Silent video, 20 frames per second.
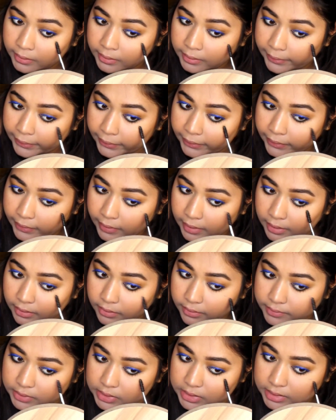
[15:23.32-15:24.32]
you know, kind
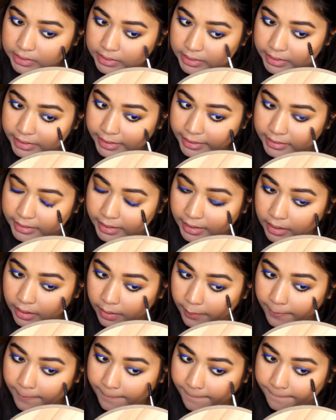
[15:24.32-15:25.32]
of just like that
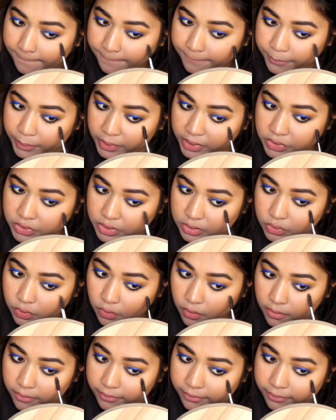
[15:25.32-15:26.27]
brush it off.